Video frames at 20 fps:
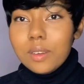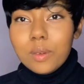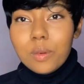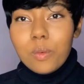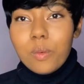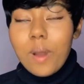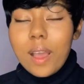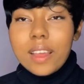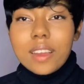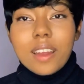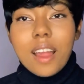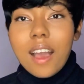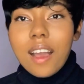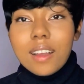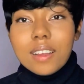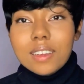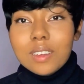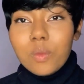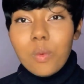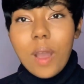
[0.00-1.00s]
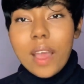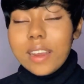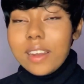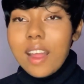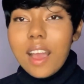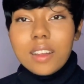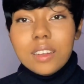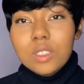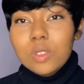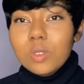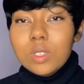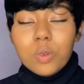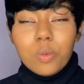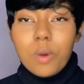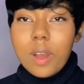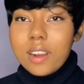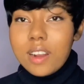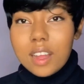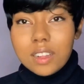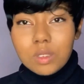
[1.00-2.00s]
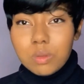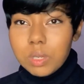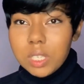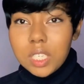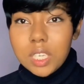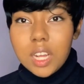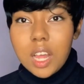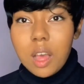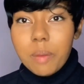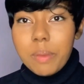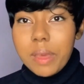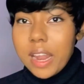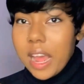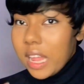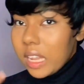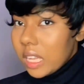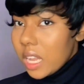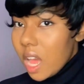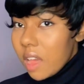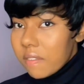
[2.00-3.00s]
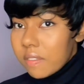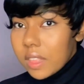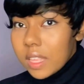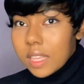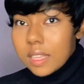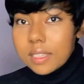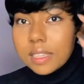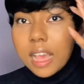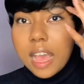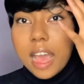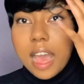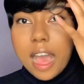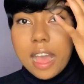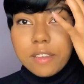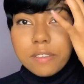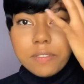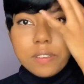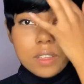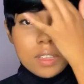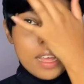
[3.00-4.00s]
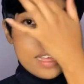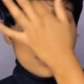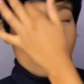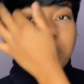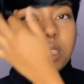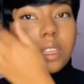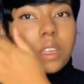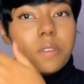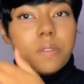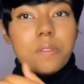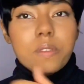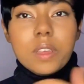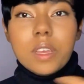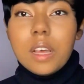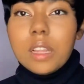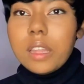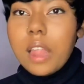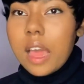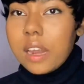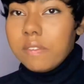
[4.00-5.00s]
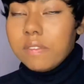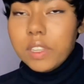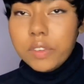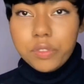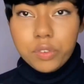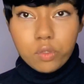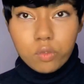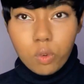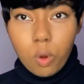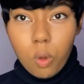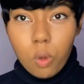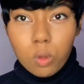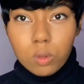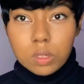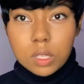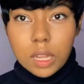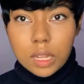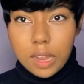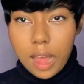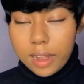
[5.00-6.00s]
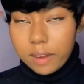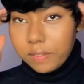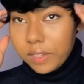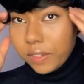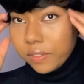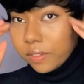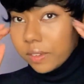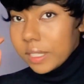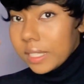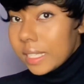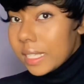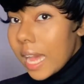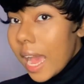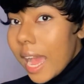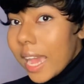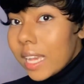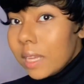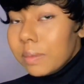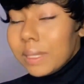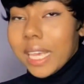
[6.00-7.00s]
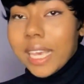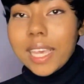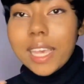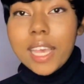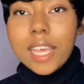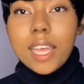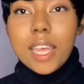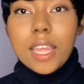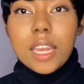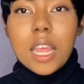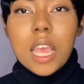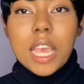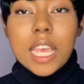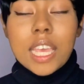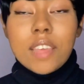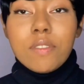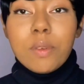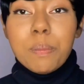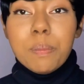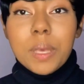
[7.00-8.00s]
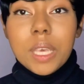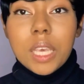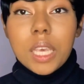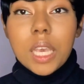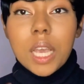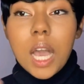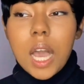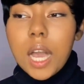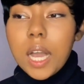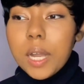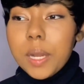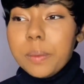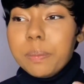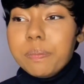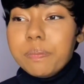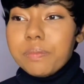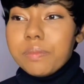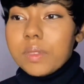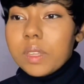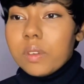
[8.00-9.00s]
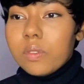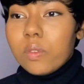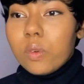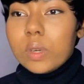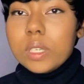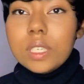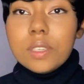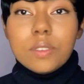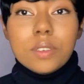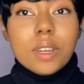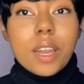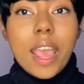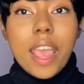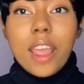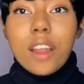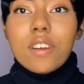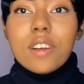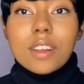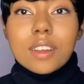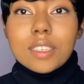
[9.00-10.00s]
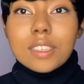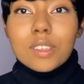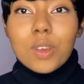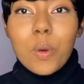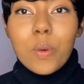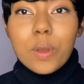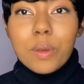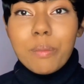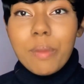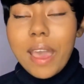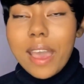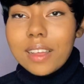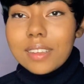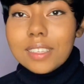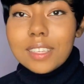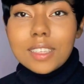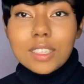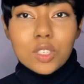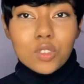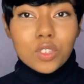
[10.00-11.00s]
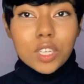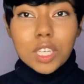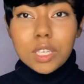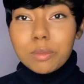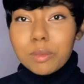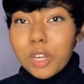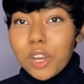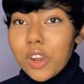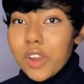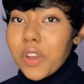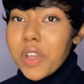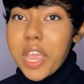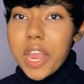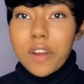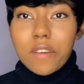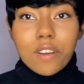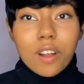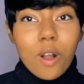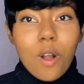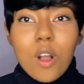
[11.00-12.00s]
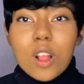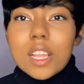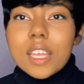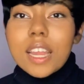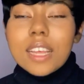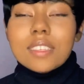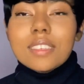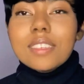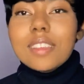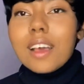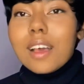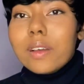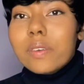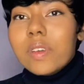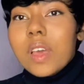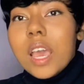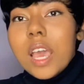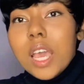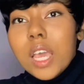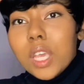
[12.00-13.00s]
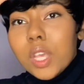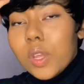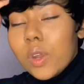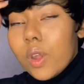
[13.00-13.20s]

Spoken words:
why not? Why not use it? Why not switch it up? And I love this. I feel like this could fit a lot of different roles, a lot of different types. It can even be for different eras, going back to the dream girl era, all of that stuff, you